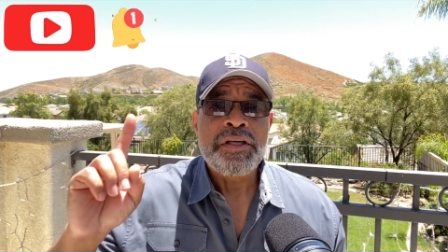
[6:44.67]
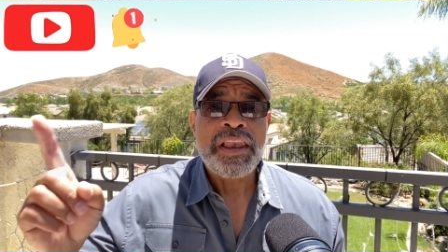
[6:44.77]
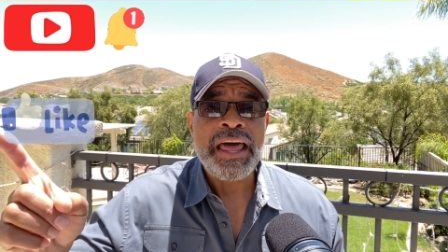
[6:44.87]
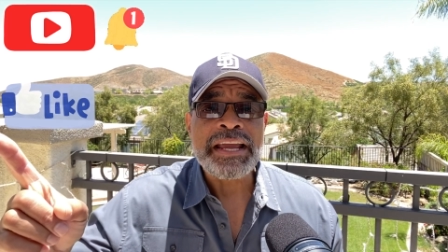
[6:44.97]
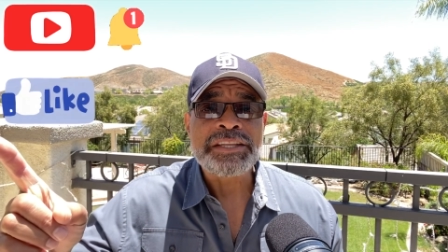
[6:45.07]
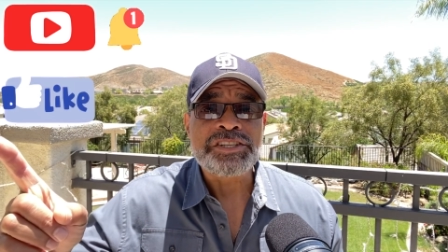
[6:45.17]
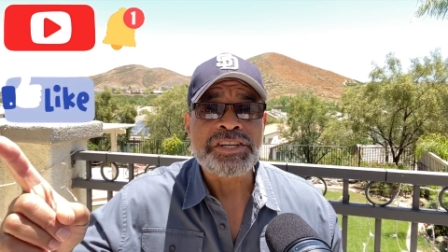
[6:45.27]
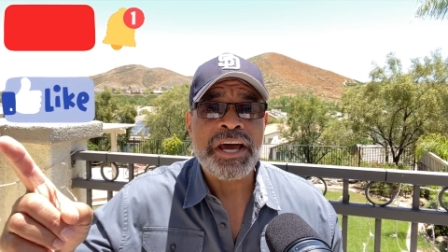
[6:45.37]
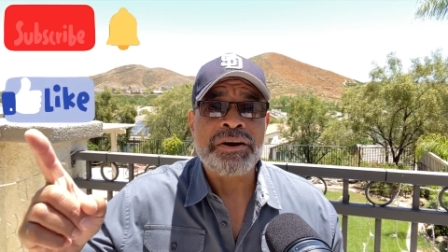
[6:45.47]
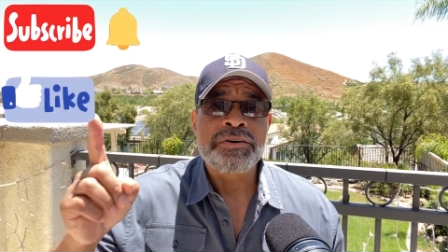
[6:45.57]
like the
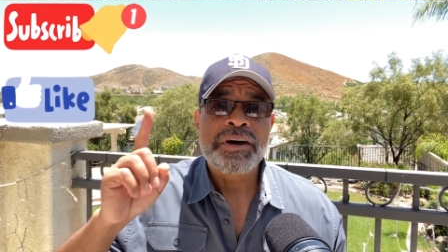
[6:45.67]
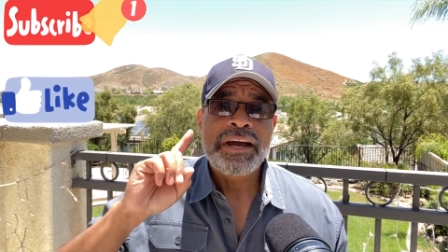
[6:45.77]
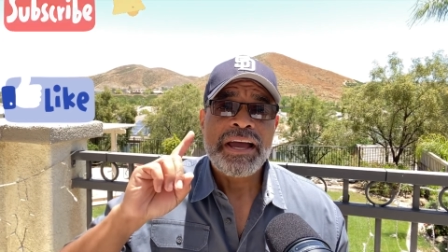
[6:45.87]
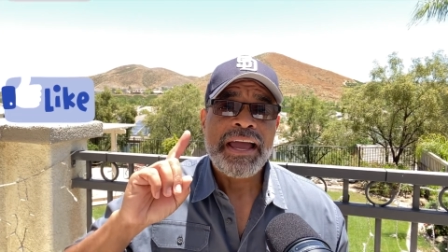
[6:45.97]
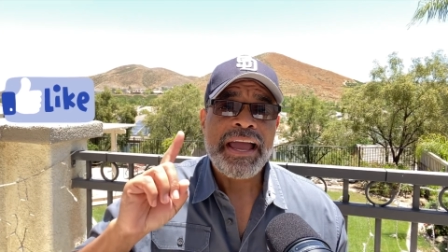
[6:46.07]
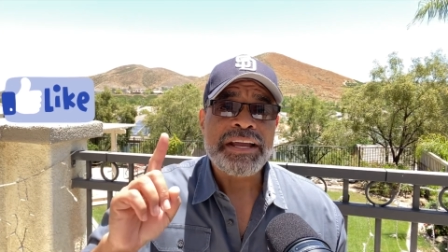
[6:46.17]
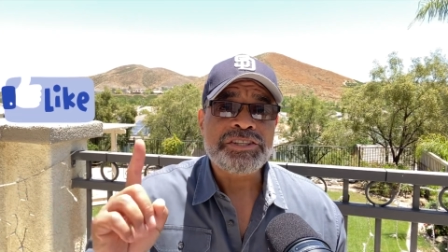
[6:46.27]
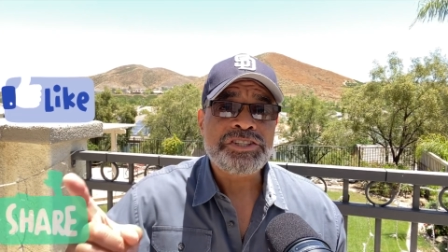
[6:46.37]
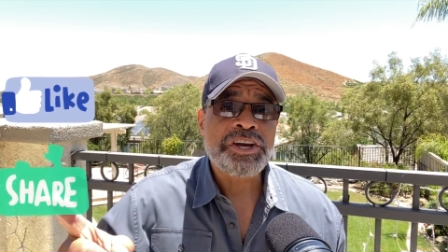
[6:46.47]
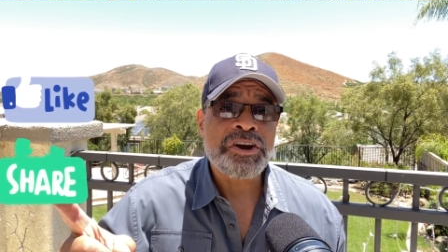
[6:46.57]
channel, and
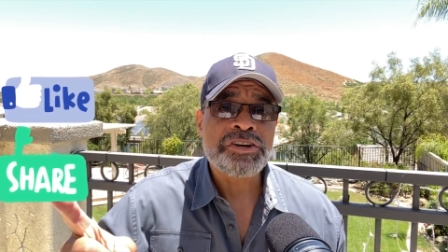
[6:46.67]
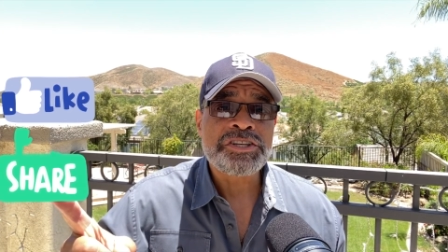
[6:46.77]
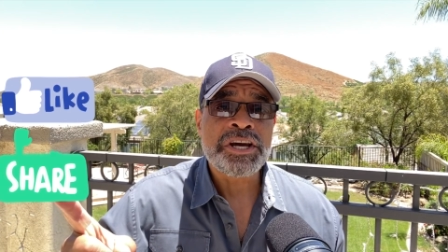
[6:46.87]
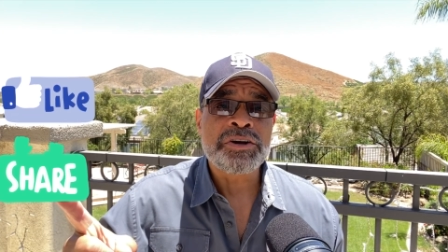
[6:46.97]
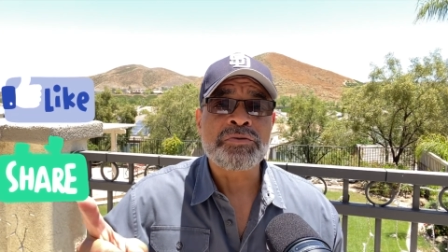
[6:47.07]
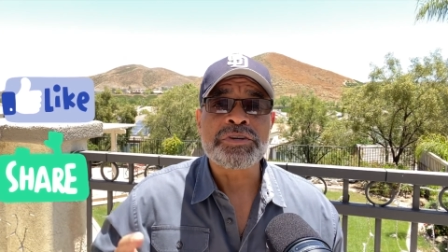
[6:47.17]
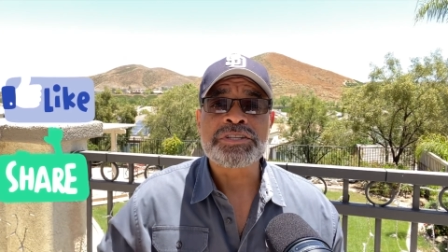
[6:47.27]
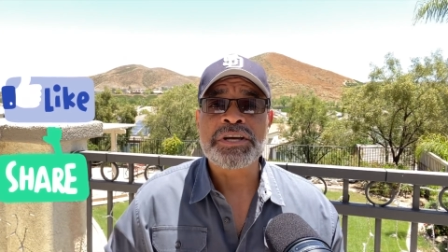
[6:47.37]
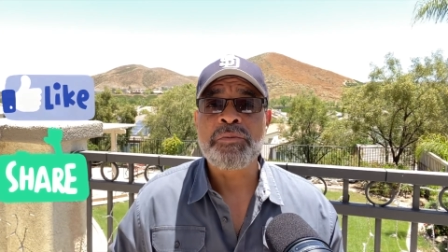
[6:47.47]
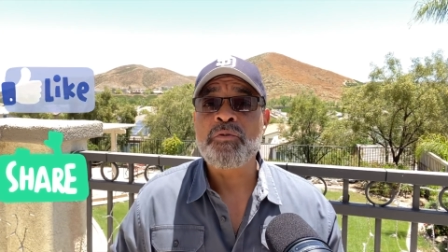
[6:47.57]
share the channel with
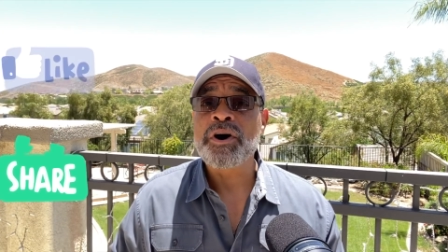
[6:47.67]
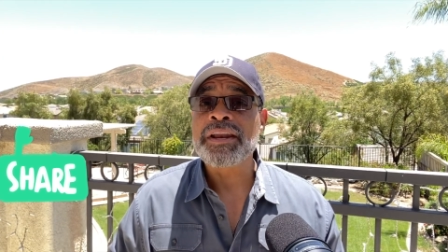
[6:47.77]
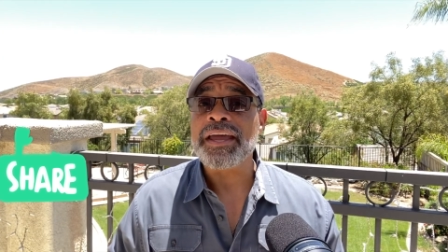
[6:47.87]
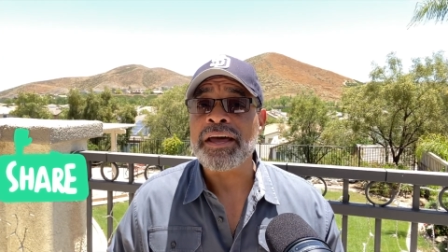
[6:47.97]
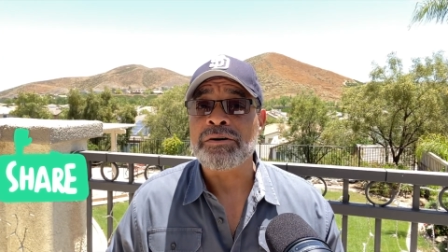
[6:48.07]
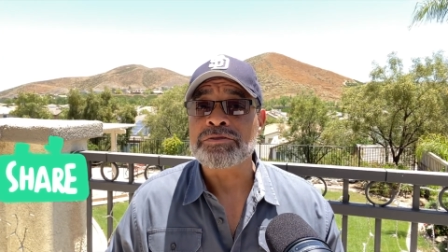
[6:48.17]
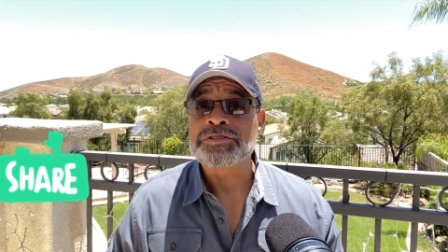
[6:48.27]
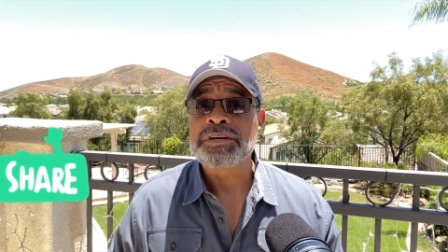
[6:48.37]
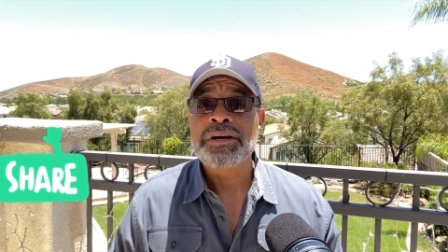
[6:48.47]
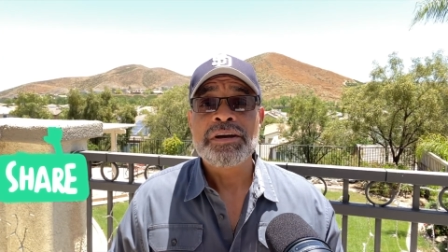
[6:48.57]
someone else.